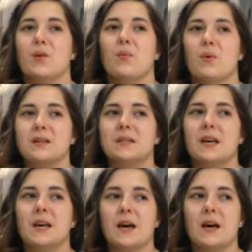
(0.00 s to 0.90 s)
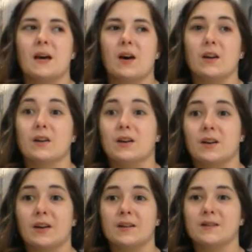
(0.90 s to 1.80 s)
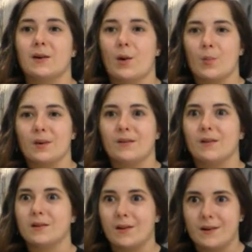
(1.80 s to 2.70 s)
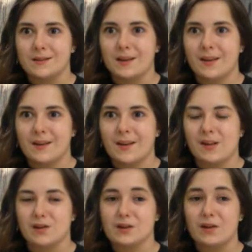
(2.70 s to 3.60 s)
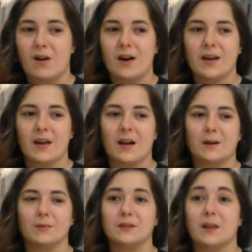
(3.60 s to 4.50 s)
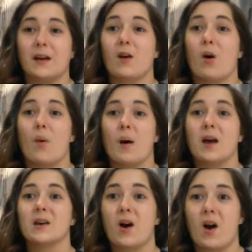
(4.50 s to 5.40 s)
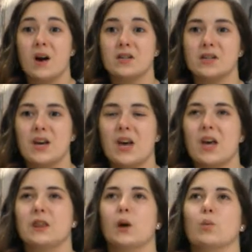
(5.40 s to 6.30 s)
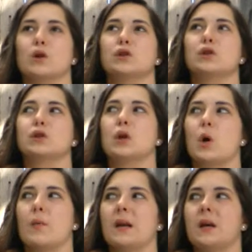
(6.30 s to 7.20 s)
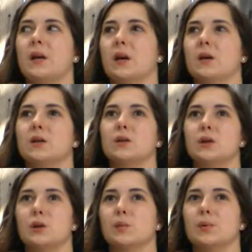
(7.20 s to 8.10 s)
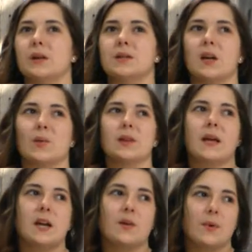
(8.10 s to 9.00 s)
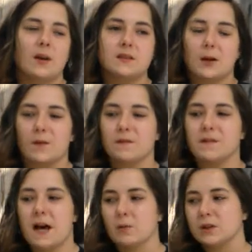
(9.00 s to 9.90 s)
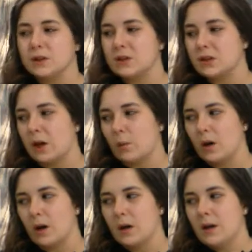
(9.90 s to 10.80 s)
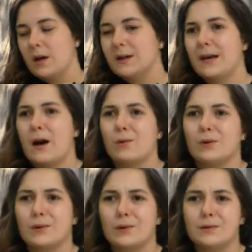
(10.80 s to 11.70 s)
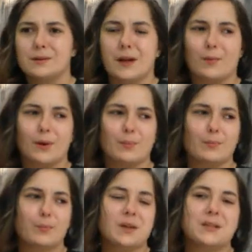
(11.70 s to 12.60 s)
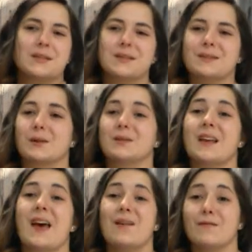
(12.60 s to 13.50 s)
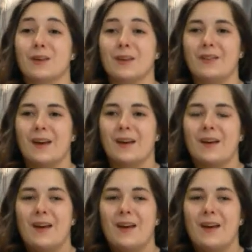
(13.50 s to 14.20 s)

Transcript: One day I got curious and opened the closet and saw it, and I was like, oh my gosh. There were so many cute prints. There were ladybugs, there were flowers, there were cowgirls, there were princesses, there was everything.